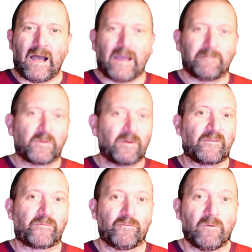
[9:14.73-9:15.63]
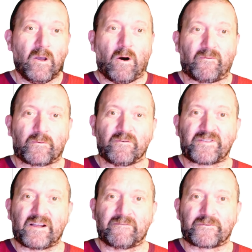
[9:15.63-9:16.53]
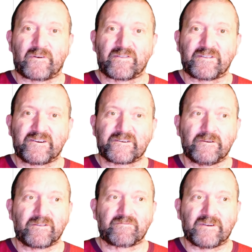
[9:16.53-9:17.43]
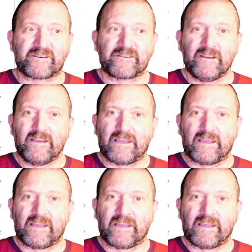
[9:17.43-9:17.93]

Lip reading: I'm going to, of course, have transitions which,